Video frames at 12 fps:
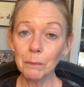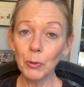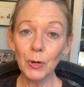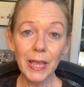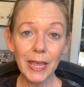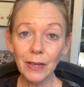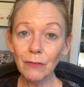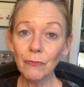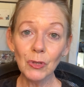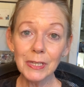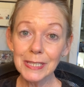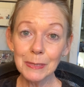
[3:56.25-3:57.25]
put a
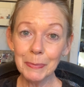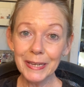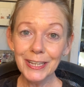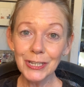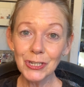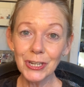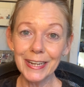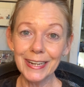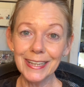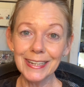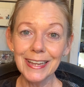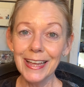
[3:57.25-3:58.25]
handful of spinach in
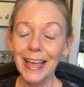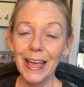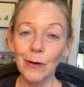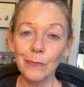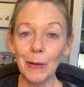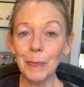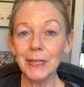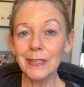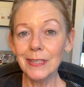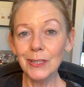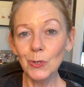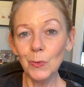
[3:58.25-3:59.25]
it. I mean,
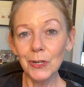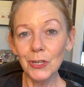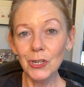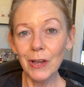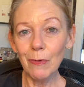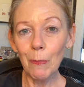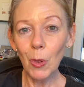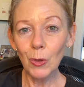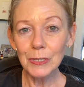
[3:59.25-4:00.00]
since when did you have a bowl of